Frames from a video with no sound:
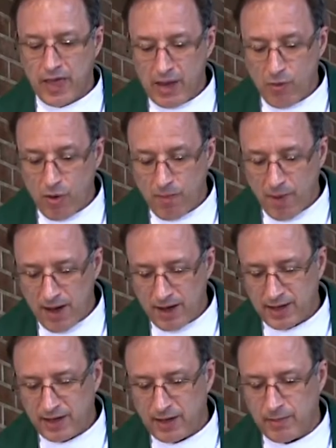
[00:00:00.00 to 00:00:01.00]
will mock
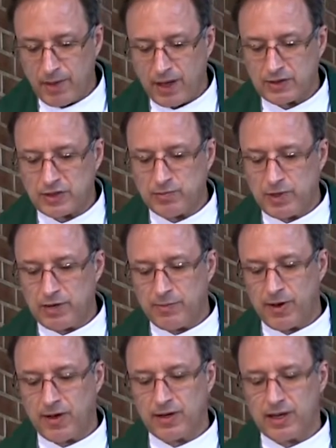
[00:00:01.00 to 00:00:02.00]
him and spit
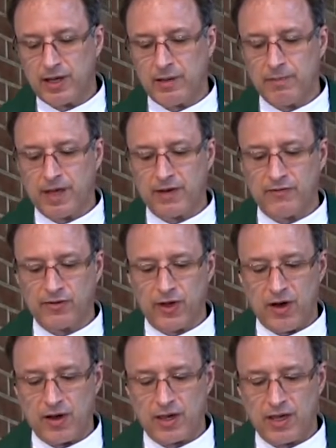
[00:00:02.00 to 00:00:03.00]
upon him and
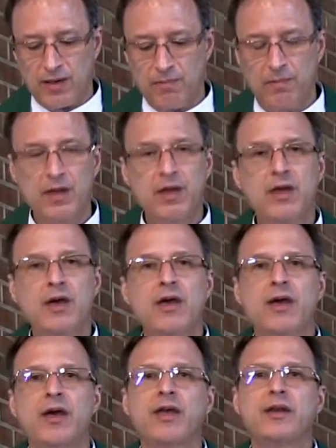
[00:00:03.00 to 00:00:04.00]
flog him
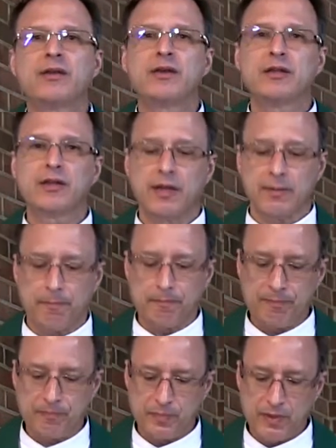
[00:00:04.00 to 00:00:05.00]
and kill him.
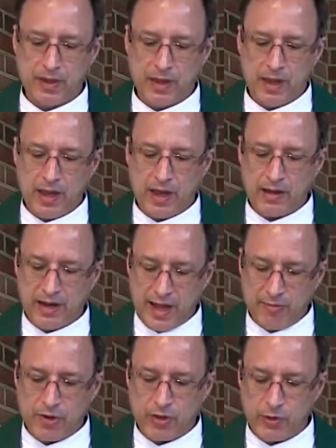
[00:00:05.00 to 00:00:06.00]
And
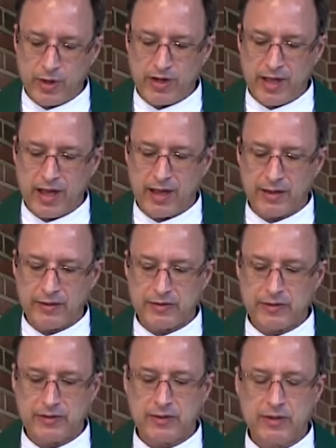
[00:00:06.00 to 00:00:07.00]
after 3
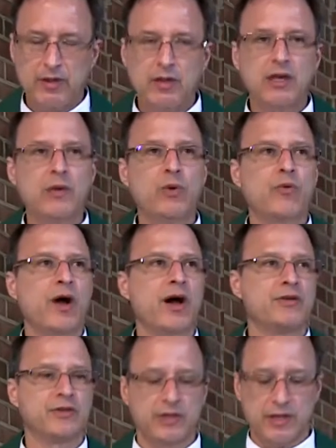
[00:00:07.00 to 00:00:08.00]
days he will
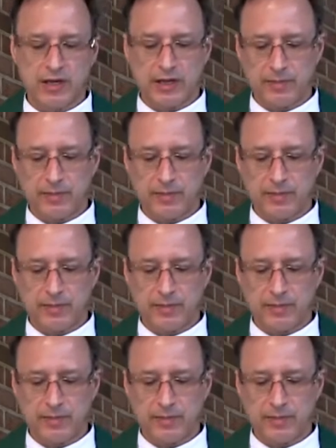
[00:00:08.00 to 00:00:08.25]
rise again."